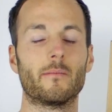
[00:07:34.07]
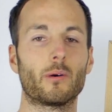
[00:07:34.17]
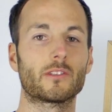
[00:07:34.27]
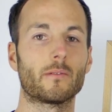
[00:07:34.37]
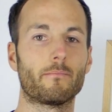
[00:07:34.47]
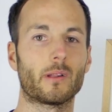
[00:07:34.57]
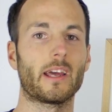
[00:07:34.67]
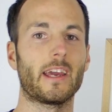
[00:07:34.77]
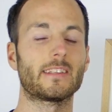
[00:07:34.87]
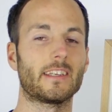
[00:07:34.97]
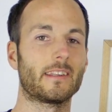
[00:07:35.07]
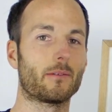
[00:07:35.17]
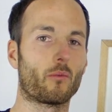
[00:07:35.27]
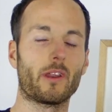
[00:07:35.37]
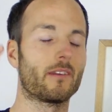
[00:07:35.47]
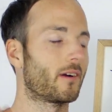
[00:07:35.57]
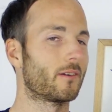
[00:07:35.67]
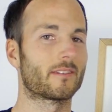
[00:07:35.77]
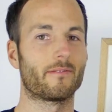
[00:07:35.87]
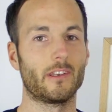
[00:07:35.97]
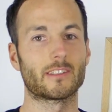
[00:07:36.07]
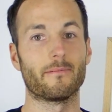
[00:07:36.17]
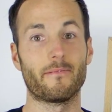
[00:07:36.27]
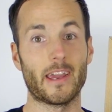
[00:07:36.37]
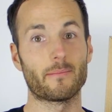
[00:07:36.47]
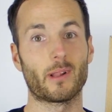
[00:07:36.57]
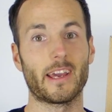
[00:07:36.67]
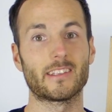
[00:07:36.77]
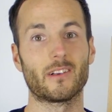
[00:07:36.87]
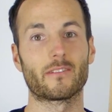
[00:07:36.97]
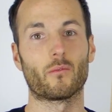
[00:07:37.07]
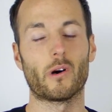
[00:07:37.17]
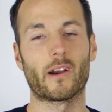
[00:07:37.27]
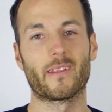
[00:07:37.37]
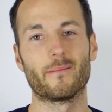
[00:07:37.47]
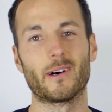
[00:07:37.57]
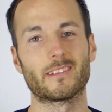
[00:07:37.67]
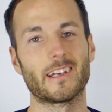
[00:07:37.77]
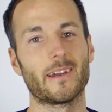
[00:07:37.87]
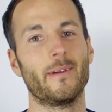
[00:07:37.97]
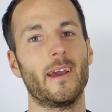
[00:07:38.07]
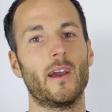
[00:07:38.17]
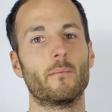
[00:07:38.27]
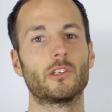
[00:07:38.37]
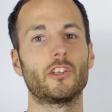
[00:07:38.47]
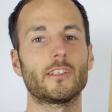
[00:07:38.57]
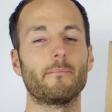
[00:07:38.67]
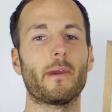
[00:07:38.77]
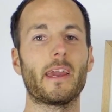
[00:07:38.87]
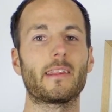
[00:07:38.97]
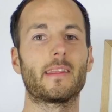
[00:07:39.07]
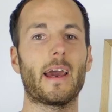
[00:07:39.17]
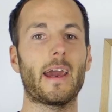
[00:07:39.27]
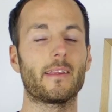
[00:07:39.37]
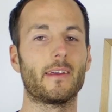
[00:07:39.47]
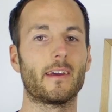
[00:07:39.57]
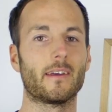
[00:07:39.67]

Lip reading: put some plants in the windows, some fake plants, you don't have to water them all the time, but just make that